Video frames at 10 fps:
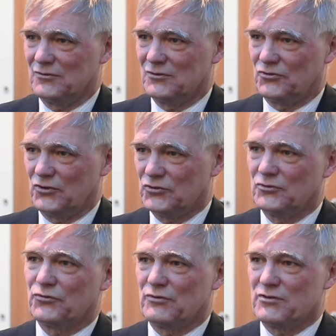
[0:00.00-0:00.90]
Because those
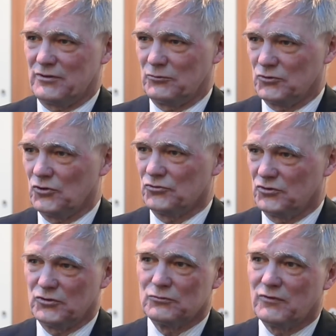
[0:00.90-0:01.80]
are the three things that
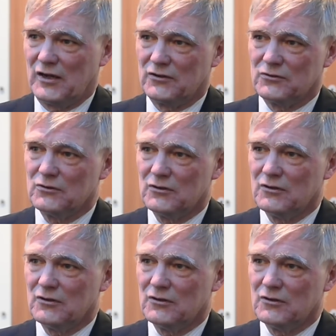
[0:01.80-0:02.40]
constitute value.